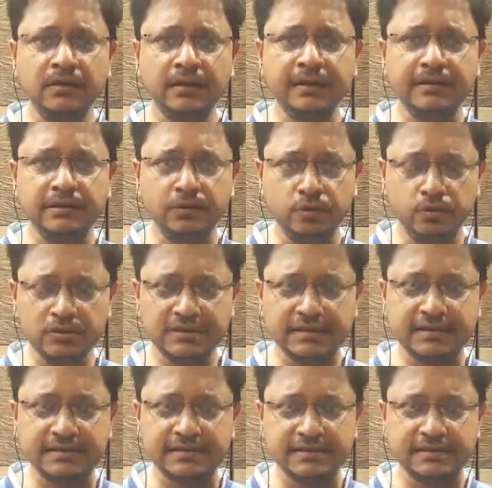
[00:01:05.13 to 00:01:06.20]
in the nose,
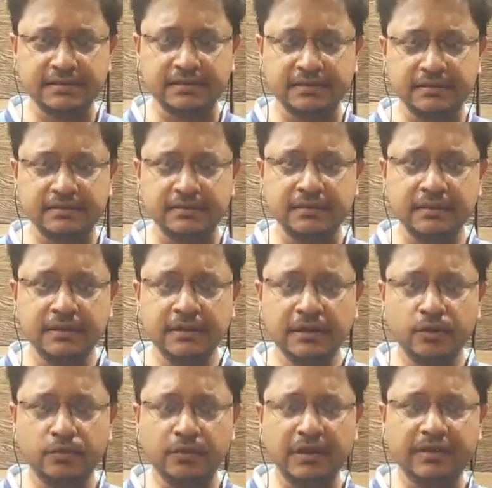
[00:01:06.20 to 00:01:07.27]
that is
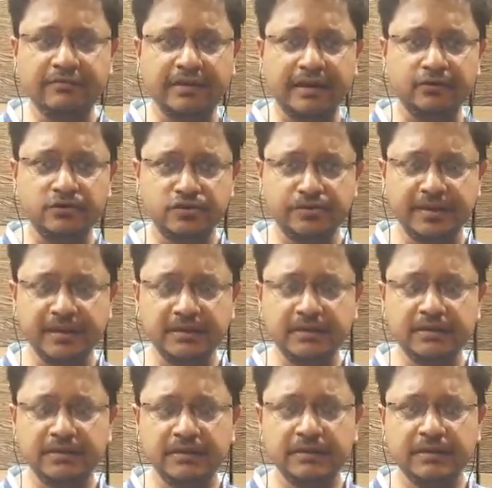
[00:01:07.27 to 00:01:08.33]
you would have anosmia.
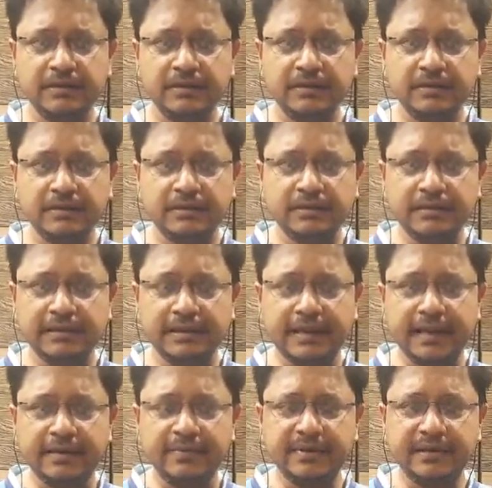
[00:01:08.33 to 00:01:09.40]
There
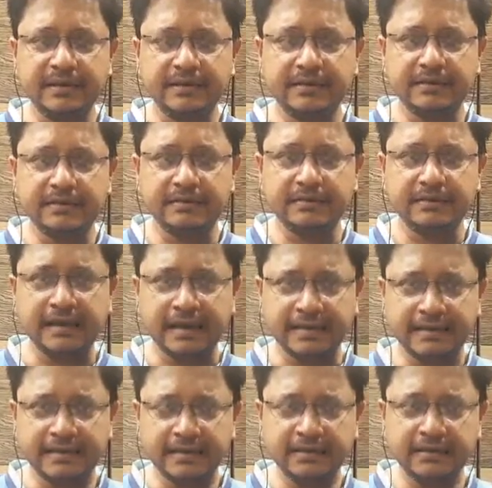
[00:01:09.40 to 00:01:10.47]
can be
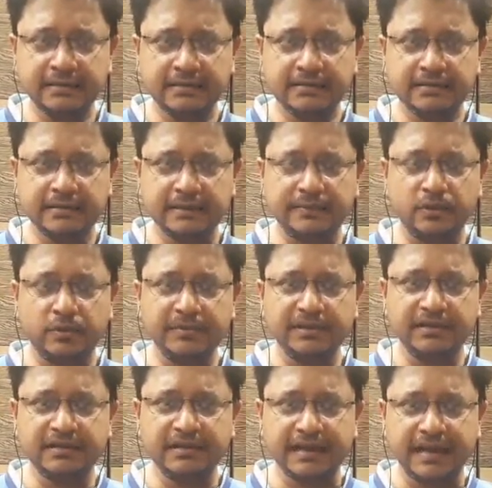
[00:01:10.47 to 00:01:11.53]
diarrhea,
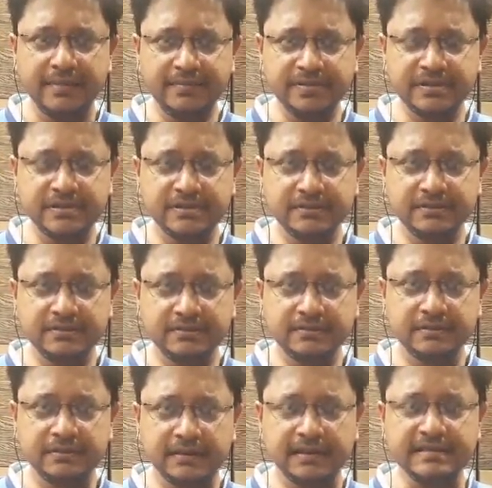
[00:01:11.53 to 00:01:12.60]
abdominal cramps.
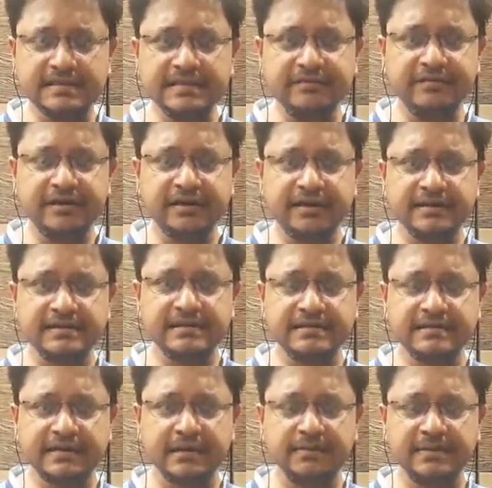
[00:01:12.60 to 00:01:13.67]
In severe cases,
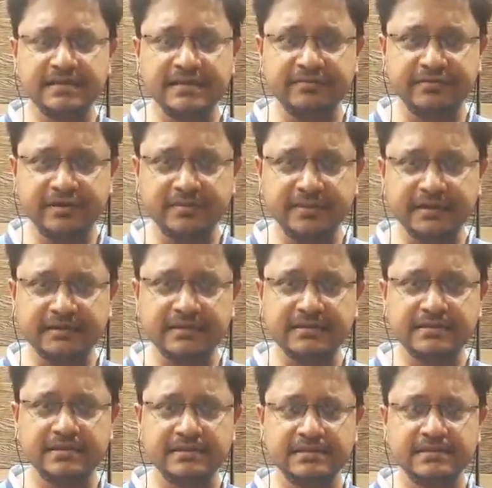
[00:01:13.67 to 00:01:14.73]
there can be severe
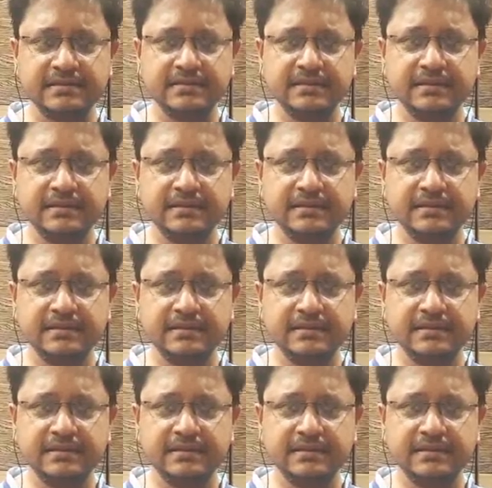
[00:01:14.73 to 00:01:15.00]
breathlessness.